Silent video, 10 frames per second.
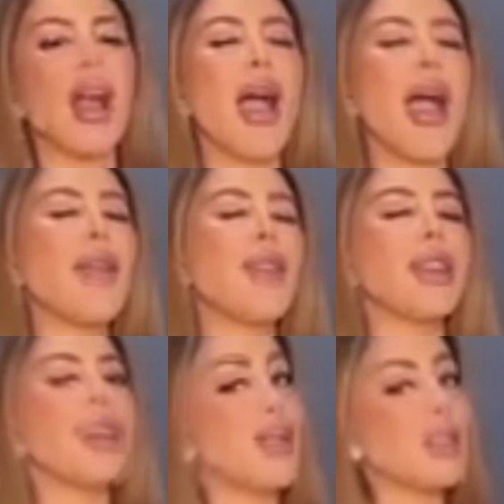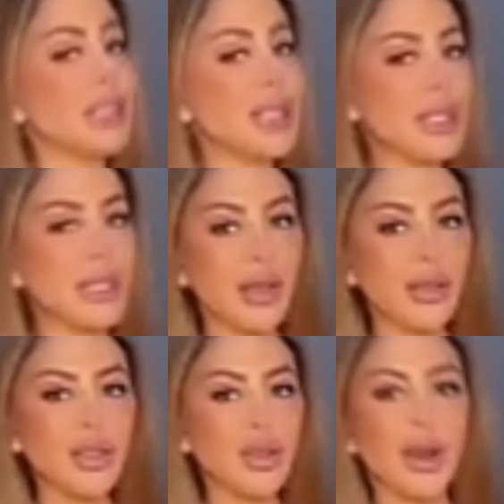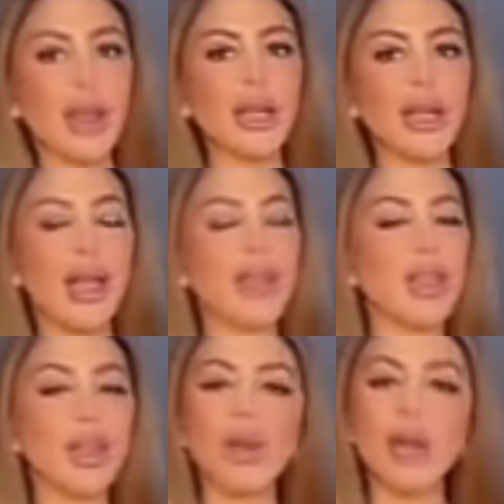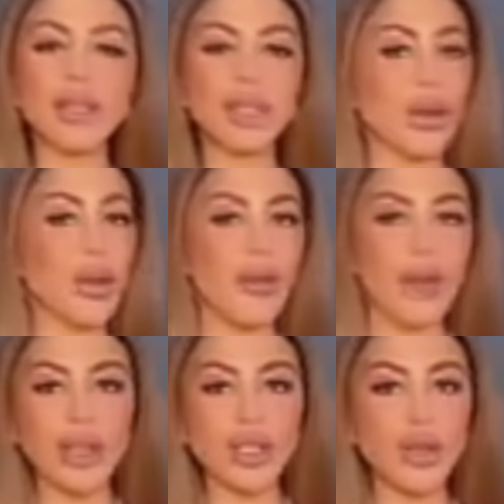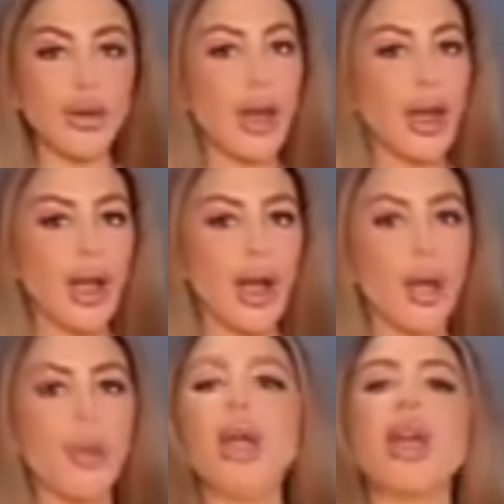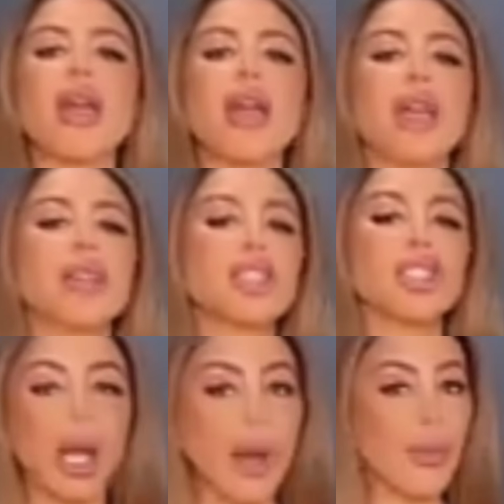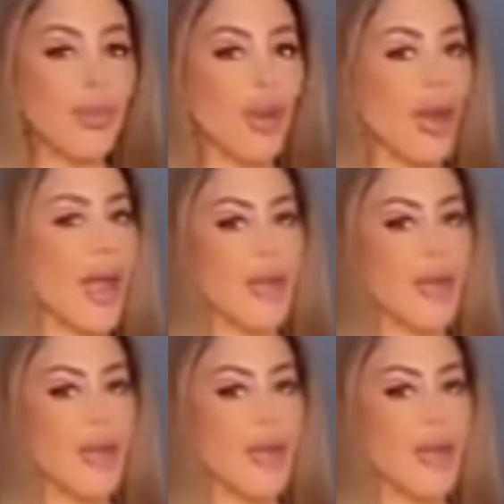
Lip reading: Well, she claims it all started because Lisa followed her ex, Marcus Jordan, on social media.